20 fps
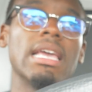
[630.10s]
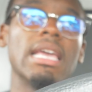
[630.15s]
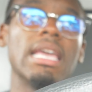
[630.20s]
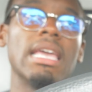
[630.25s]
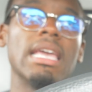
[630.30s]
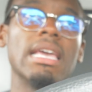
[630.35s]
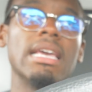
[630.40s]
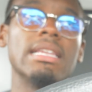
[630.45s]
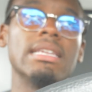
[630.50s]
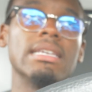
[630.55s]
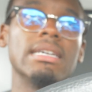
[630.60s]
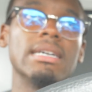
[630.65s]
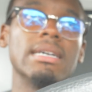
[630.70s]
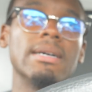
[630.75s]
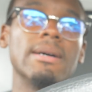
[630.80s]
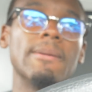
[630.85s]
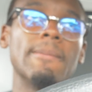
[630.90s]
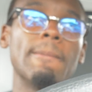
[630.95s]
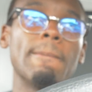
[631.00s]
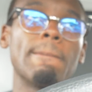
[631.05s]
And
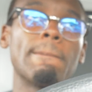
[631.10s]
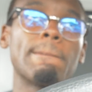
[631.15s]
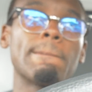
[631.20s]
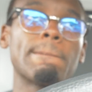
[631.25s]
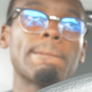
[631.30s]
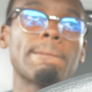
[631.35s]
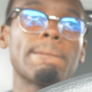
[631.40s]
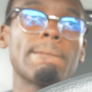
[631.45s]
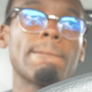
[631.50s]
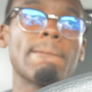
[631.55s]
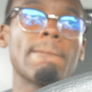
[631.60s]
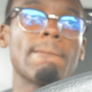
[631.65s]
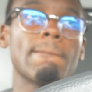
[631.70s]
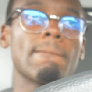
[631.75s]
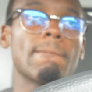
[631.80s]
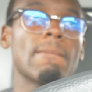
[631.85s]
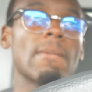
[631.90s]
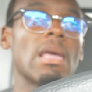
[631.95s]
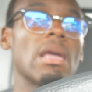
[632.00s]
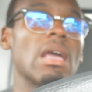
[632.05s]

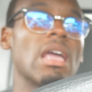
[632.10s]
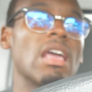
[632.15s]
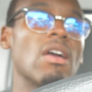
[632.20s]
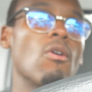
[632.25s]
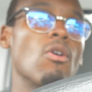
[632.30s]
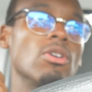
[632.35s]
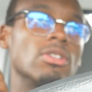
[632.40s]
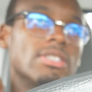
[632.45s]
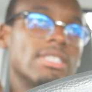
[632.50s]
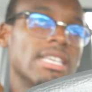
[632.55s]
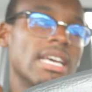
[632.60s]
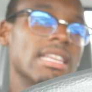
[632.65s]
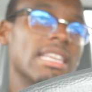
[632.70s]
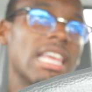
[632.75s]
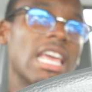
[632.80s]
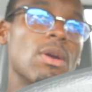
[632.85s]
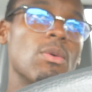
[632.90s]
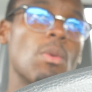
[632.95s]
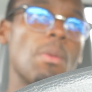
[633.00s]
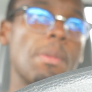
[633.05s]
on
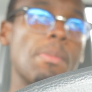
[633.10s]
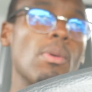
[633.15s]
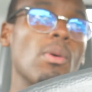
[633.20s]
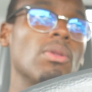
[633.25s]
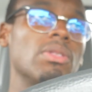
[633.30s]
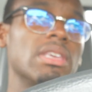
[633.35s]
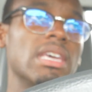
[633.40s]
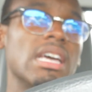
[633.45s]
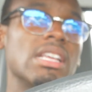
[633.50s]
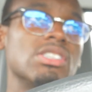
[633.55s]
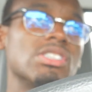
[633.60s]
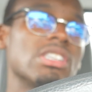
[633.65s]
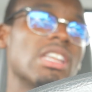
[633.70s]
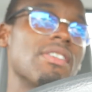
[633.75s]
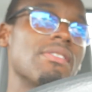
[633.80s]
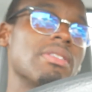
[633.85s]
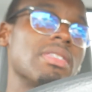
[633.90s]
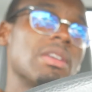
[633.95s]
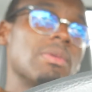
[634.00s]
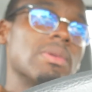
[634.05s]
Sunday when we pulled the engine,
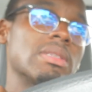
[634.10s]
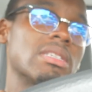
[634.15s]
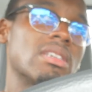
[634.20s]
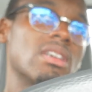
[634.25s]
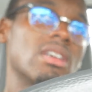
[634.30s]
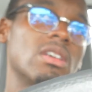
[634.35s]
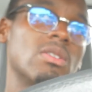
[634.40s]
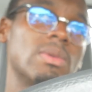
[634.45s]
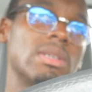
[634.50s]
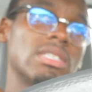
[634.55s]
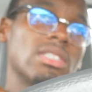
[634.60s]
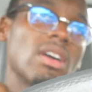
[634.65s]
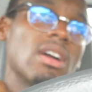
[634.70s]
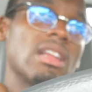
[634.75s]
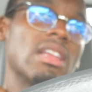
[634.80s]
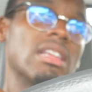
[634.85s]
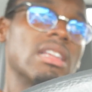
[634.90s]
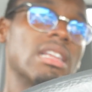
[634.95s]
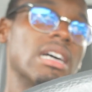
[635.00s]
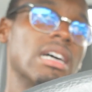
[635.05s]
everything was good. We
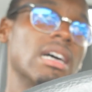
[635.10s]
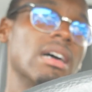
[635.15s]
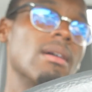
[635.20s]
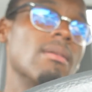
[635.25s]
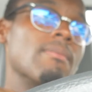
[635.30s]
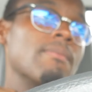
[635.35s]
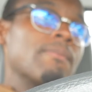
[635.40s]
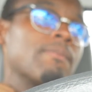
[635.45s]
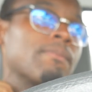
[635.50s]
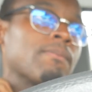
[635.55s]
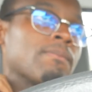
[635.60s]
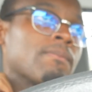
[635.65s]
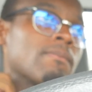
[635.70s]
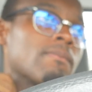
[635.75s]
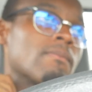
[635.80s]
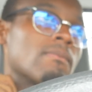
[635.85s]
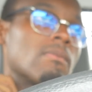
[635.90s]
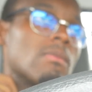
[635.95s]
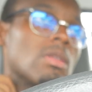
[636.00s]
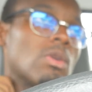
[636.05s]
started
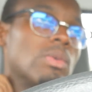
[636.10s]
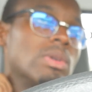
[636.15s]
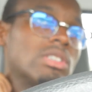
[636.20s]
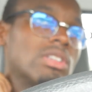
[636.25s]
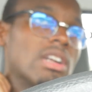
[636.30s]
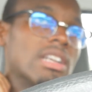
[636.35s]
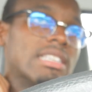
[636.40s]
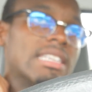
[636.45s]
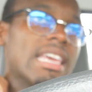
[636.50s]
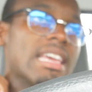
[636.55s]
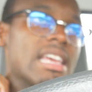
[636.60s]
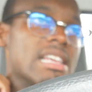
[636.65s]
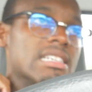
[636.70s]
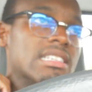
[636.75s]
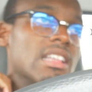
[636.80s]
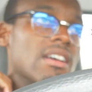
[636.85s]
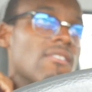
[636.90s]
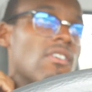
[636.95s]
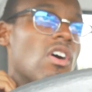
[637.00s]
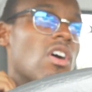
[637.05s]
taking
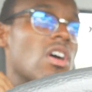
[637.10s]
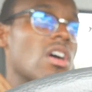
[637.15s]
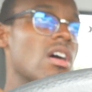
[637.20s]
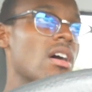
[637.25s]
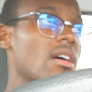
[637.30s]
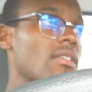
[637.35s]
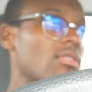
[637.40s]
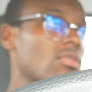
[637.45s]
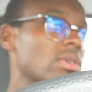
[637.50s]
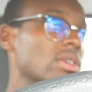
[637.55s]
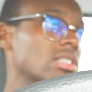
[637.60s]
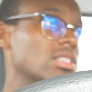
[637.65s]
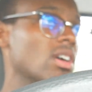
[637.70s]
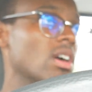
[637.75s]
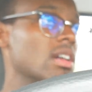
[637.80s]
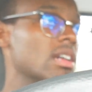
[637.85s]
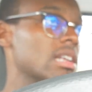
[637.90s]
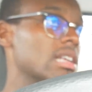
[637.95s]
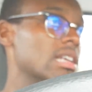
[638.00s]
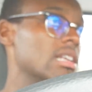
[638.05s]
stuff off. We
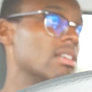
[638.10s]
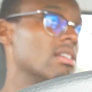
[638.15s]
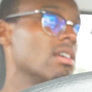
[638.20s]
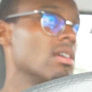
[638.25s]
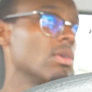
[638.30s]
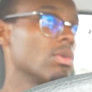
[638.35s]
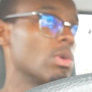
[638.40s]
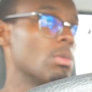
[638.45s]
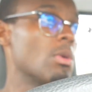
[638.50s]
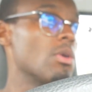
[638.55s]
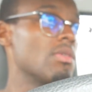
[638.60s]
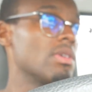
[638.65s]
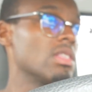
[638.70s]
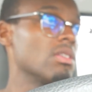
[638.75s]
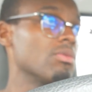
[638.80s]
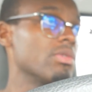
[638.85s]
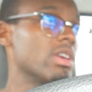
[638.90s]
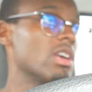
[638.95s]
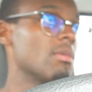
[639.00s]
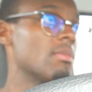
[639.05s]
started removing
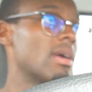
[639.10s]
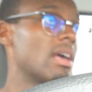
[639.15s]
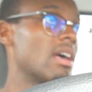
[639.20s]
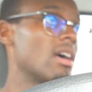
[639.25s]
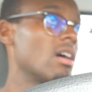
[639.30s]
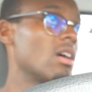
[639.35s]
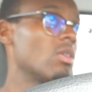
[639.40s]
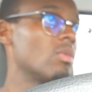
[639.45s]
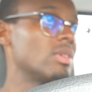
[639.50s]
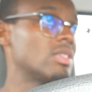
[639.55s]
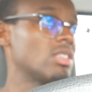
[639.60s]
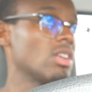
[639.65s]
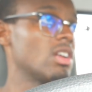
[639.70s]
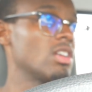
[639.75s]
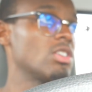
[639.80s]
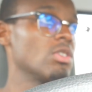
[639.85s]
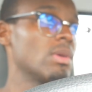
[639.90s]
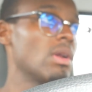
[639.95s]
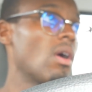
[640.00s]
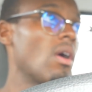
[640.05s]
the rear mount. We
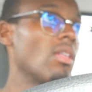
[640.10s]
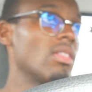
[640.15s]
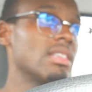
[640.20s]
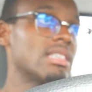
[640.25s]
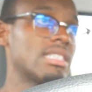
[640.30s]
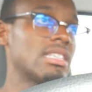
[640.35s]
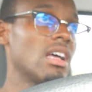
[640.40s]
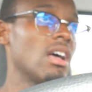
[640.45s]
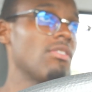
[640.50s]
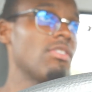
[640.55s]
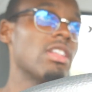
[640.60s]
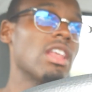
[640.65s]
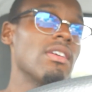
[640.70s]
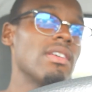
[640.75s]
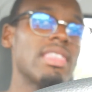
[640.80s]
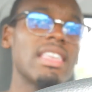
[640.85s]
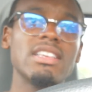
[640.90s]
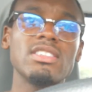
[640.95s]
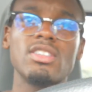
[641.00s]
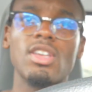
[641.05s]
started doing all this stuff, and
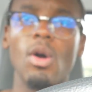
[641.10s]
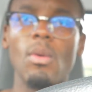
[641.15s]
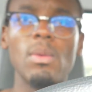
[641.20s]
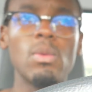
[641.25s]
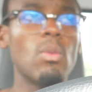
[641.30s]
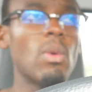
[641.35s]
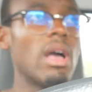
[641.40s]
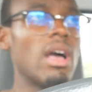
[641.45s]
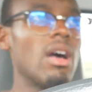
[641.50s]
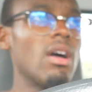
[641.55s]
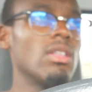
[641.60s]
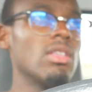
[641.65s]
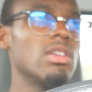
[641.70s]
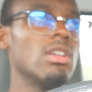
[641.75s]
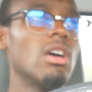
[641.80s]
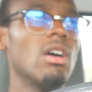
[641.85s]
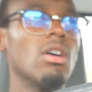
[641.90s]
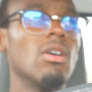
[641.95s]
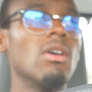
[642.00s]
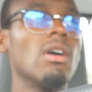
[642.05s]
everything's going well. You
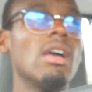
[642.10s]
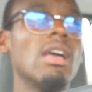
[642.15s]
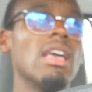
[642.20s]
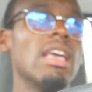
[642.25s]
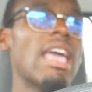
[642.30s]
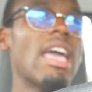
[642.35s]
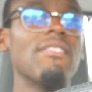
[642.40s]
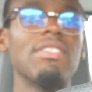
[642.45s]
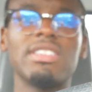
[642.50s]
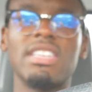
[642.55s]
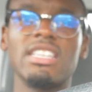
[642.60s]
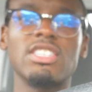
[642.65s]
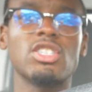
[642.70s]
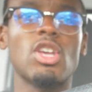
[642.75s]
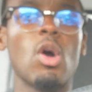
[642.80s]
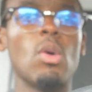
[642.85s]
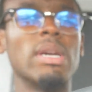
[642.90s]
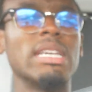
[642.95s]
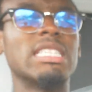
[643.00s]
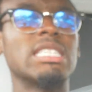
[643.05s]
know, everything's
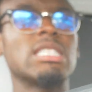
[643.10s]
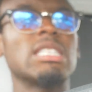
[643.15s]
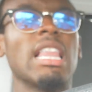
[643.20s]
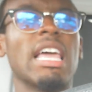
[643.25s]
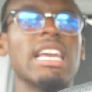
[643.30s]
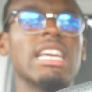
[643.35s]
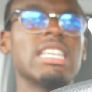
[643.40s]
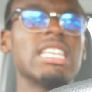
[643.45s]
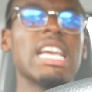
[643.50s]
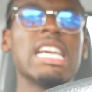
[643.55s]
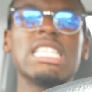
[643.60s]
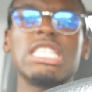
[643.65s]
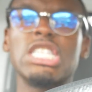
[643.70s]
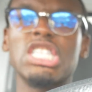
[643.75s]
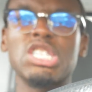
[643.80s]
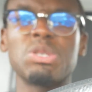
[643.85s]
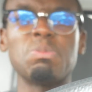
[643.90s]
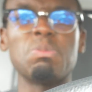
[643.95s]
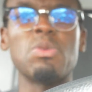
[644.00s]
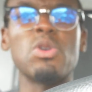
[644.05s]
going like
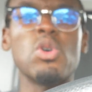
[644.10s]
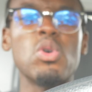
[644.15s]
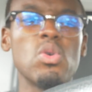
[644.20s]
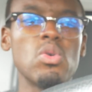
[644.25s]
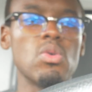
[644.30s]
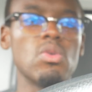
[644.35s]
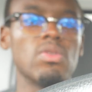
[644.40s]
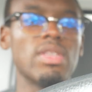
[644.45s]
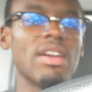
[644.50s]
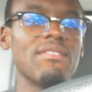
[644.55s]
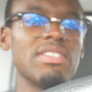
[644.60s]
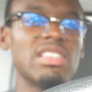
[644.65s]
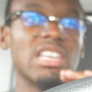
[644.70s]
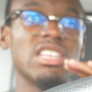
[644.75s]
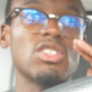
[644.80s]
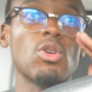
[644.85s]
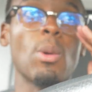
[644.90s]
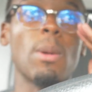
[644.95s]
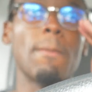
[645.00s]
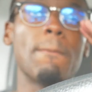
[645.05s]
smooth.
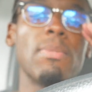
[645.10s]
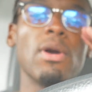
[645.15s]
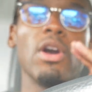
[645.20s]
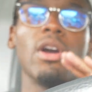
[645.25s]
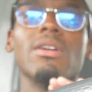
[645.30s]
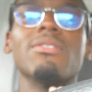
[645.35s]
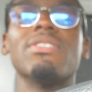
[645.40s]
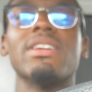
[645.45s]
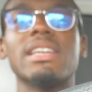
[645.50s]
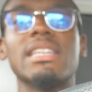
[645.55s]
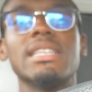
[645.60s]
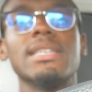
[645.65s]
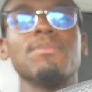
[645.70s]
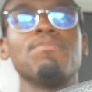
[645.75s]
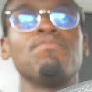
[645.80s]
Everything's going perfect.